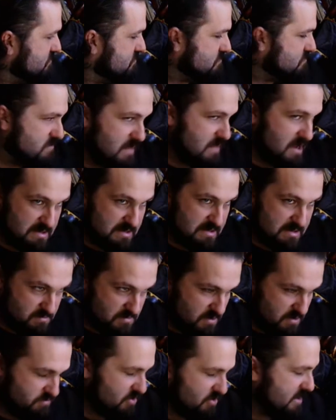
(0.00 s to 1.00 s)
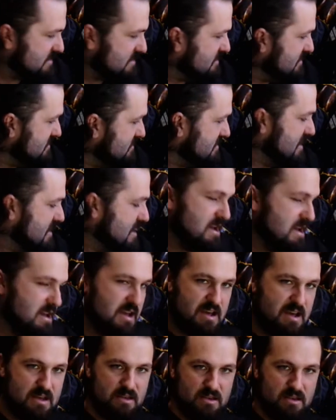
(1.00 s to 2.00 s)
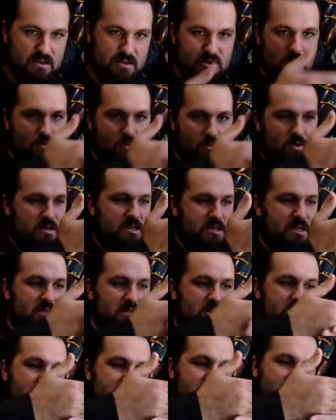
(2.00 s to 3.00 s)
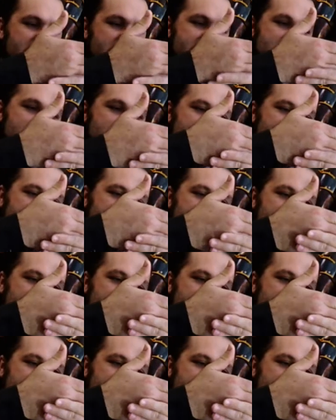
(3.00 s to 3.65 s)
as it compresses, you don't want it to kind of just